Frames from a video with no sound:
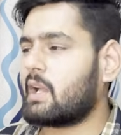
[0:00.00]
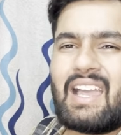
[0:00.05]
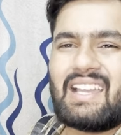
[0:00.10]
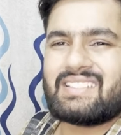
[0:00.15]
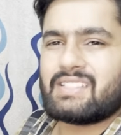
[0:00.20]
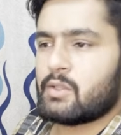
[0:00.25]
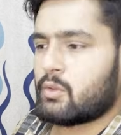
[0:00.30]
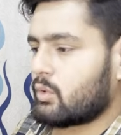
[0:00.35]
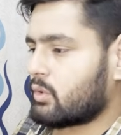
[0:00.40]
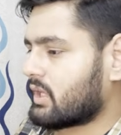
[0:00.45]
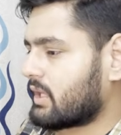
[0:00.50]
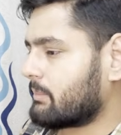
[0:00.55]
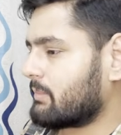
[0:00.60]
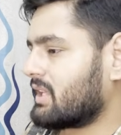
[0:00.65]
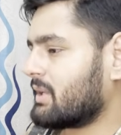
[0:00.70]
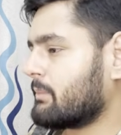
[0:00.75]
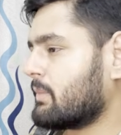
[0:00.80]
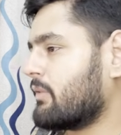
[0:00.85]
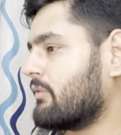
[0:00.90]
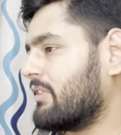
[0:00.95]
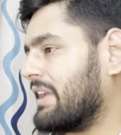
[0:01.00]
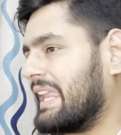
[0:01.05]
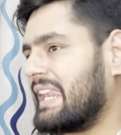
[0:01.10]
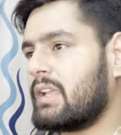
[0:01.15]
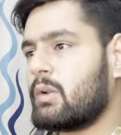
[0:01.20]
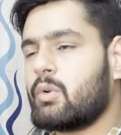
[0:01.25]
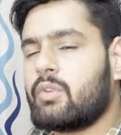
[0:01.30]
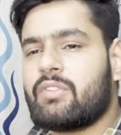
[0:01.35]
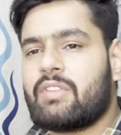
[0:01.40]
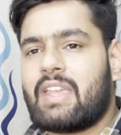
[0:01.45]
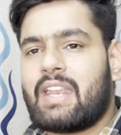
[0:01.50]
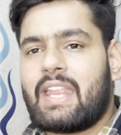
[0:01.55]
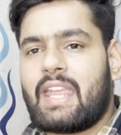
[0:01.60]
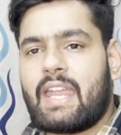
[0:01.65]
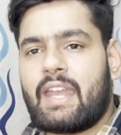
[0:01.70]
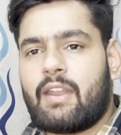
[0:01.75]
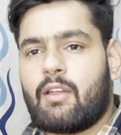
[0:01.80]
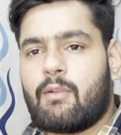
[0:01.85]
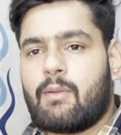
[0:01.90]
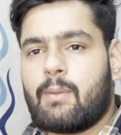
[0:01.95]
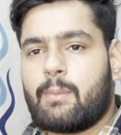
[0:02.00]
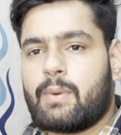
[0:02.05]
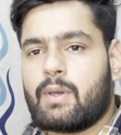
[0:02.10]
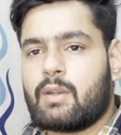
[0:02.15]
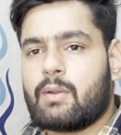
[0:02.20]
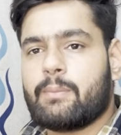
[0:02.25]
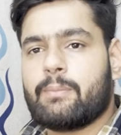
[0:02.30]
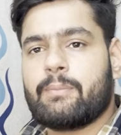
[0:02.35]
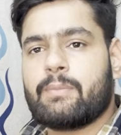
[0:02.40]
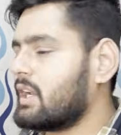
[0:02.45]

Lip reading: I think you can become a very good GenAI developer,